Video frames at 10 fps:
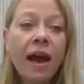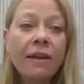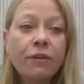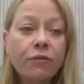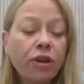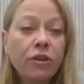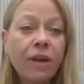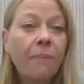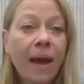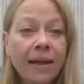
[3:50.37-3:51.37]
And through
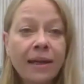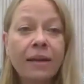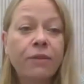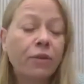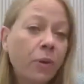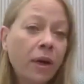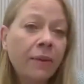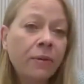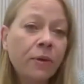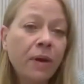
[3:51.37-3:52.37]
campaigning, through
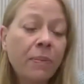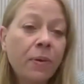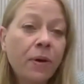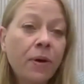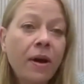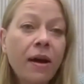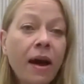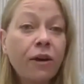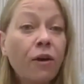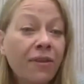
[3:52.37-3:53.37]
working with people,
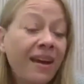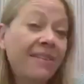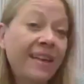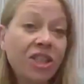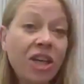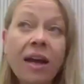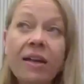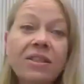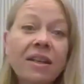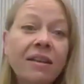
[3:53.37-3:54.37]
I got that thing changed.